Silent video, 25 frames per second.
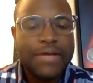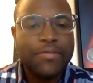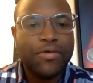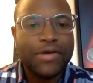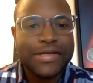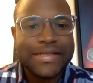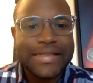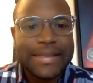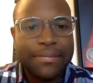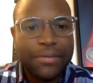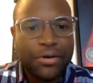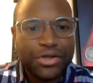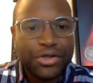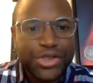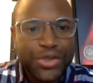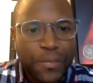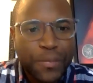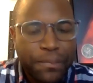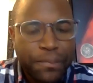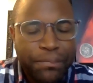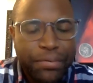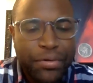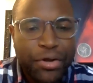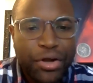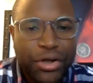was able to
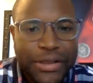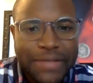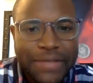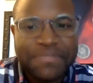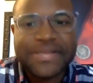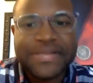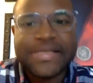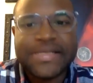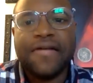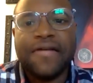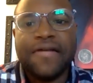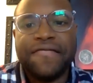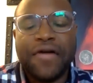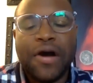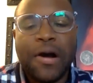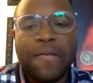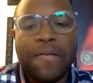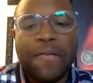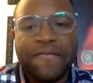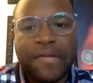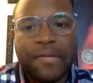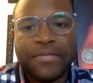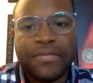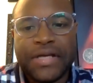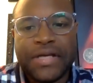build himself
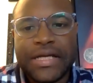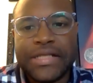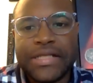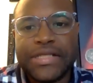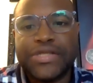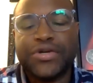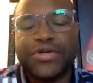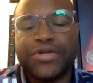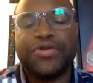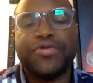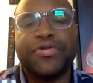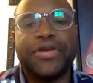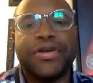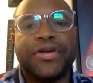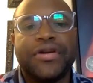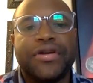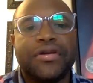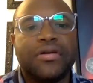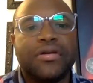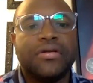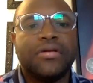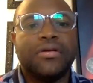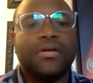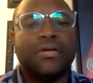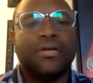up from the interior